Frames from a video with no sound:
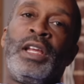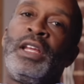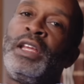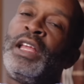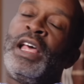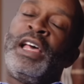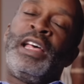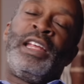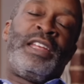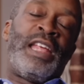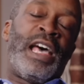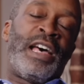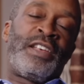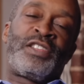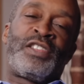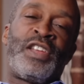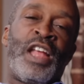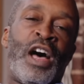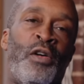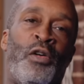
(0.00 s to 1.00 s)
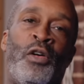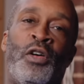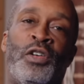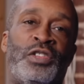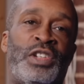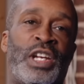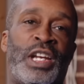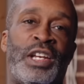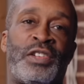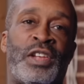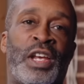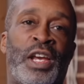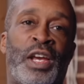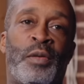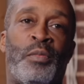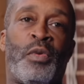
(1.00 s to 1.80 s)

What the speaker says: That's not all Jay's hair,